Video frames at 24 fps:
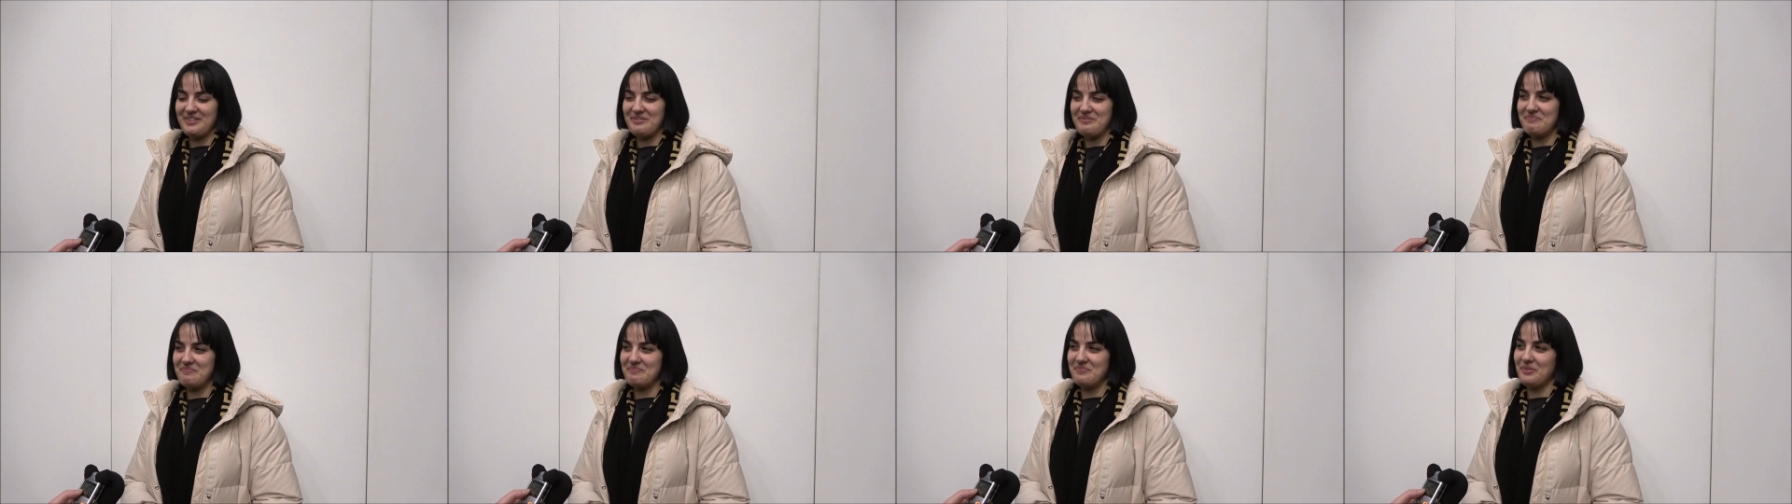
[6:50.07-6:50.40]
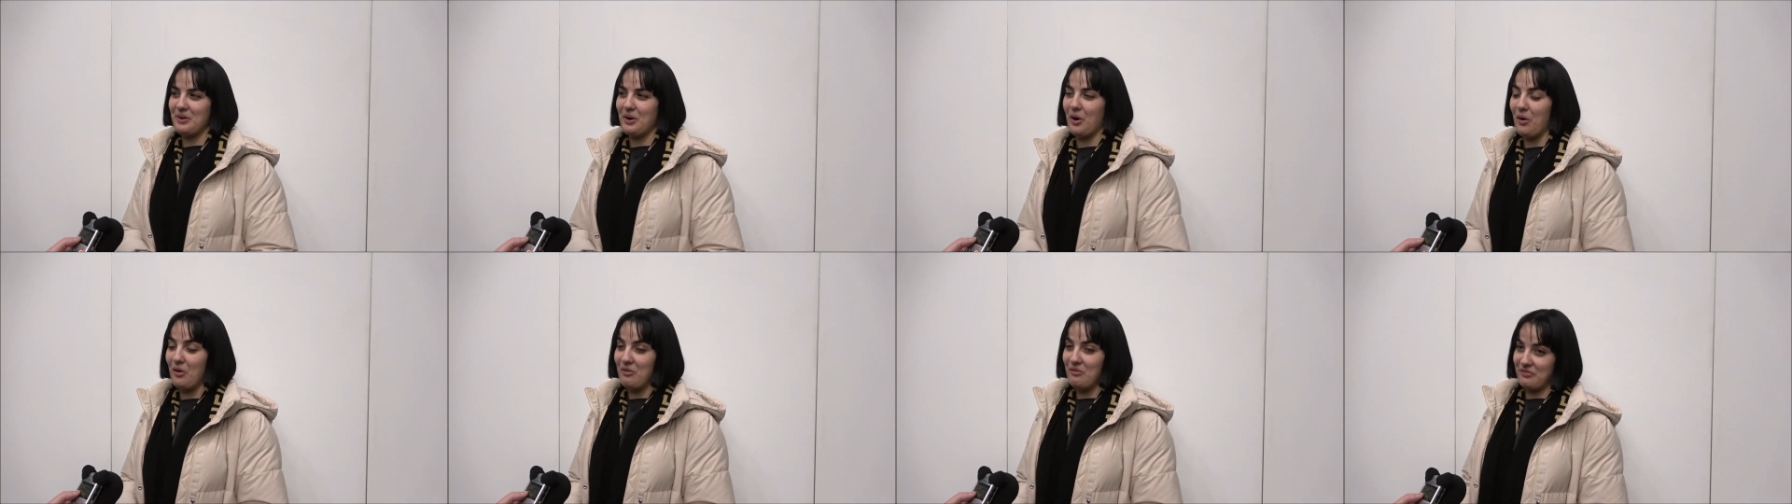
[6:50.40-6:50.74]
Um,
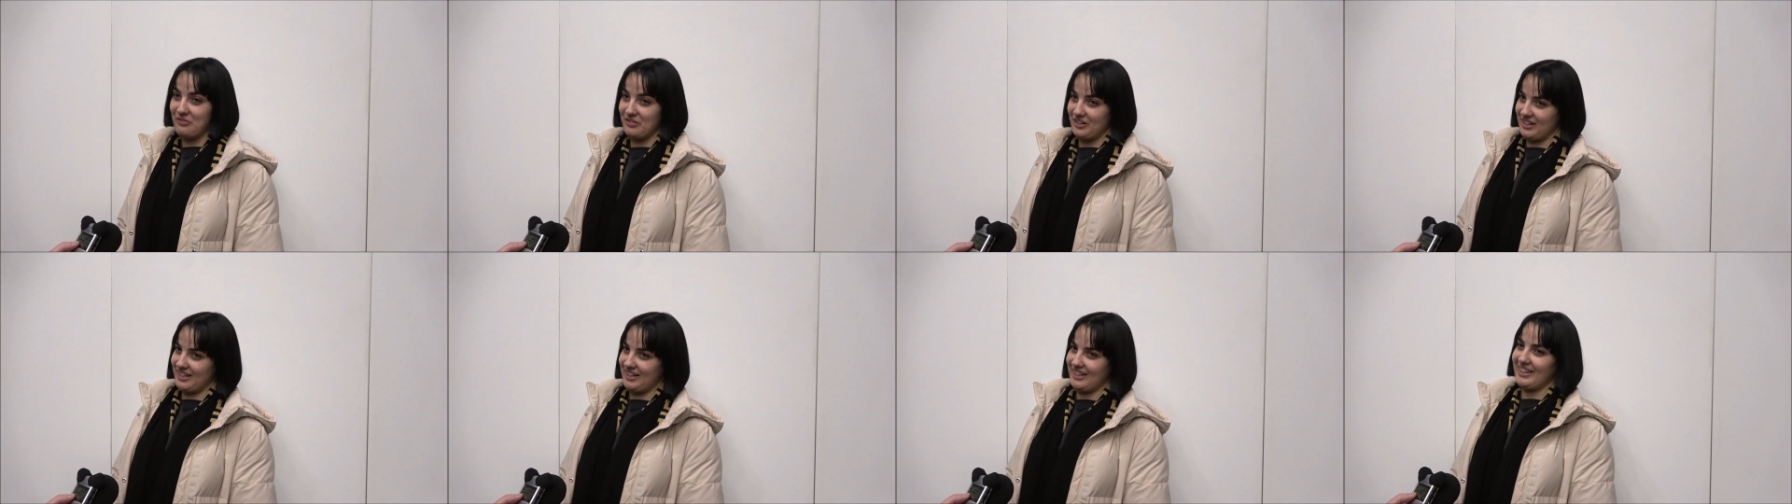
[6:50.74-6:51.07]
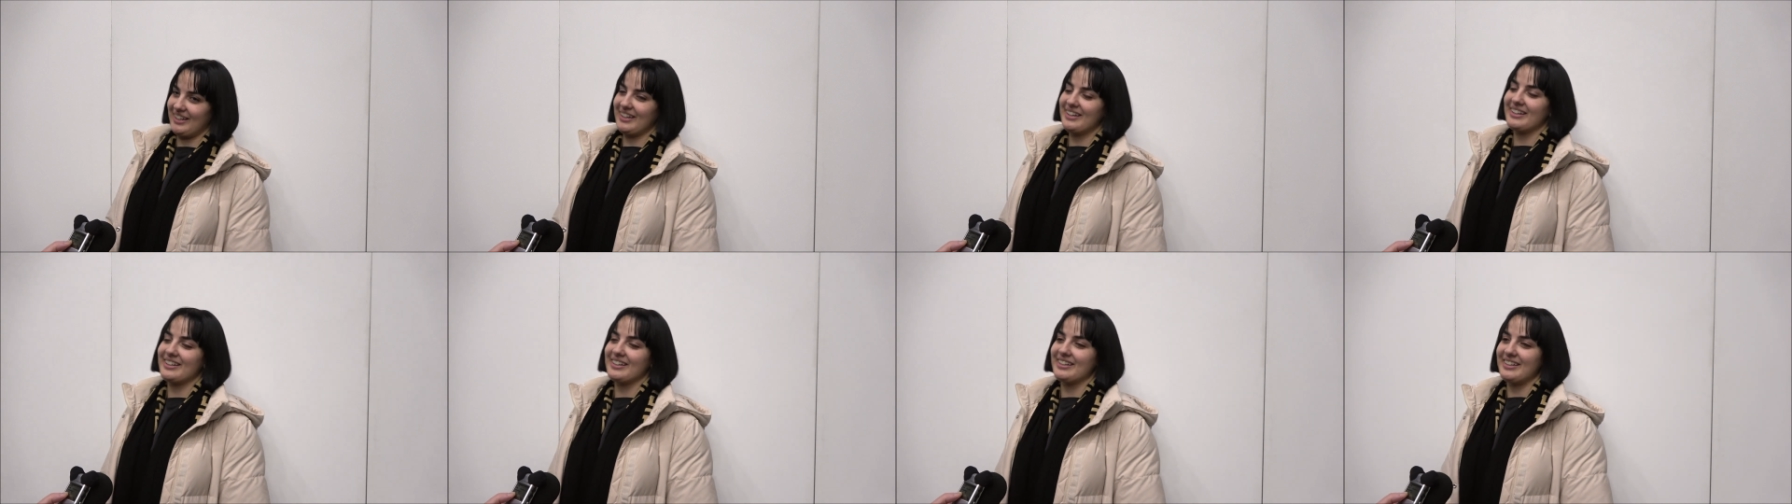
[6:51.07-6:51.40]
hopefully,
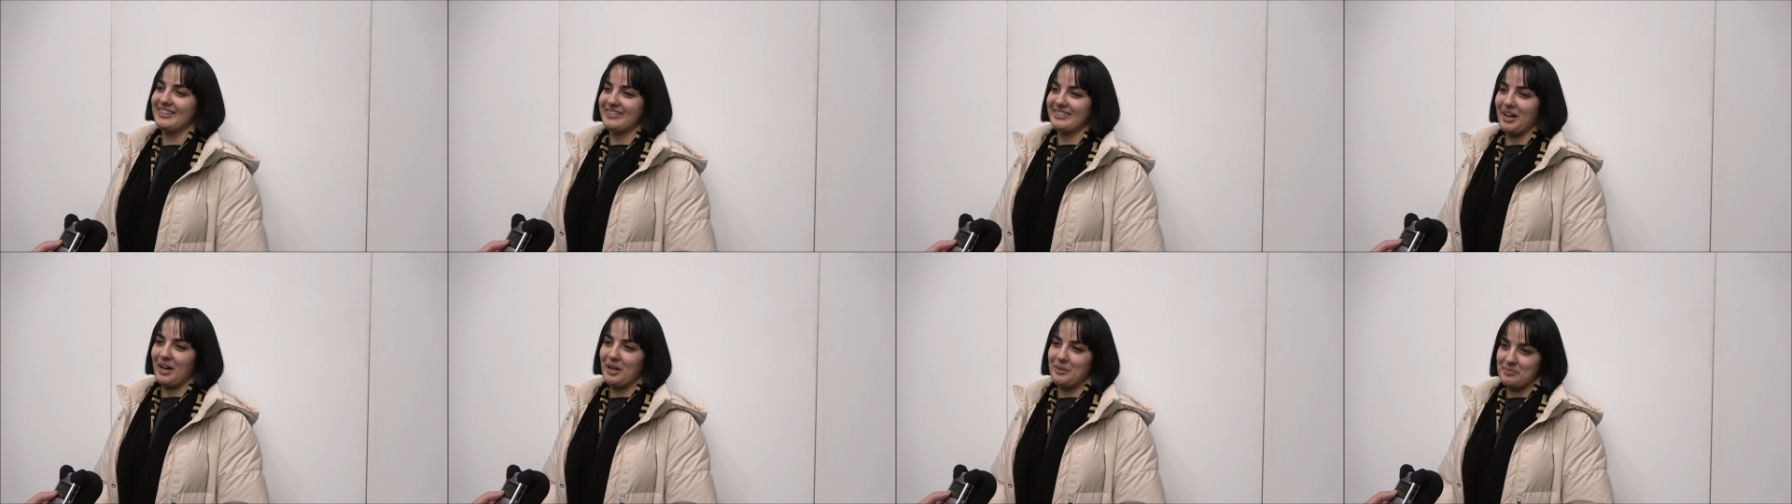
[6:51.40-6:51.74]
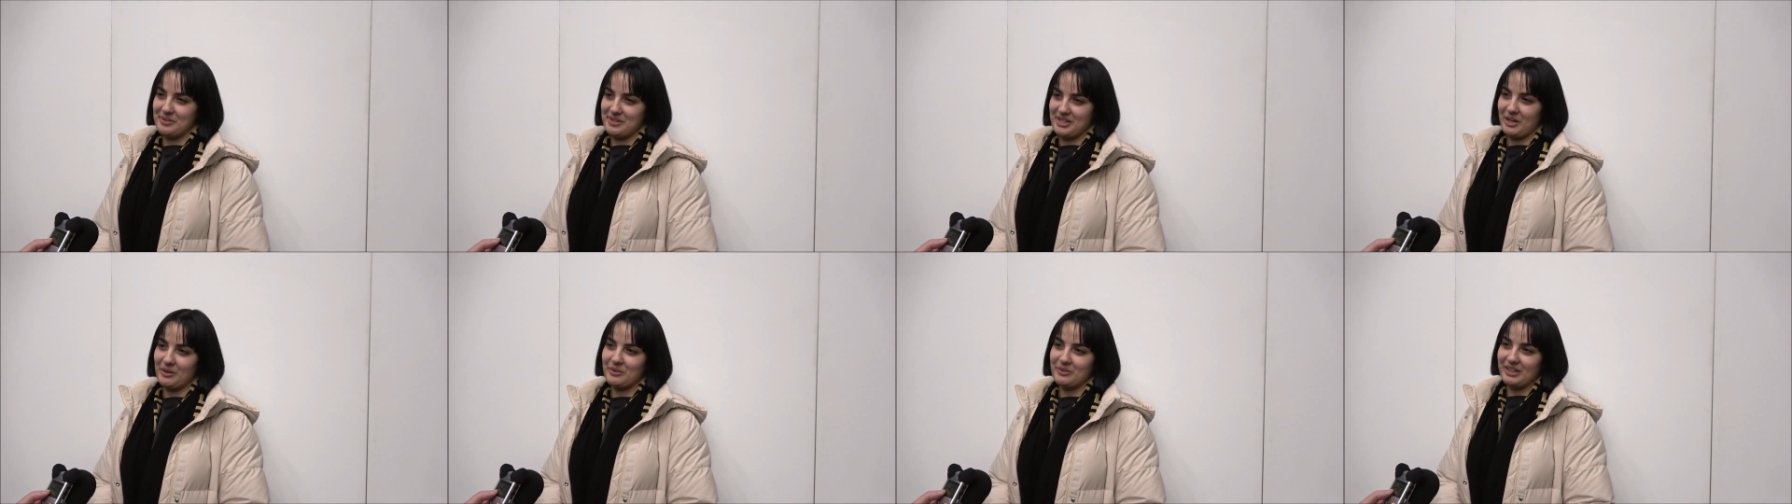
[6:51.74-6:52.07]
it
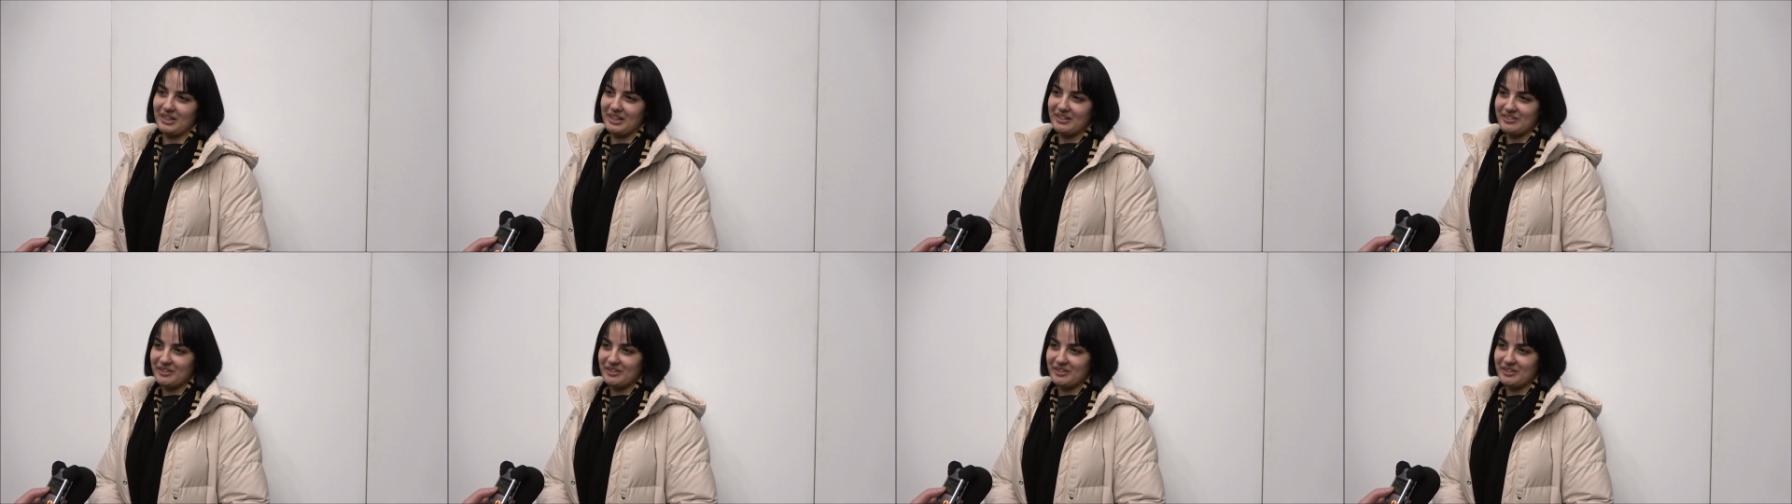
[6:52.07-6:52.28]
calms down a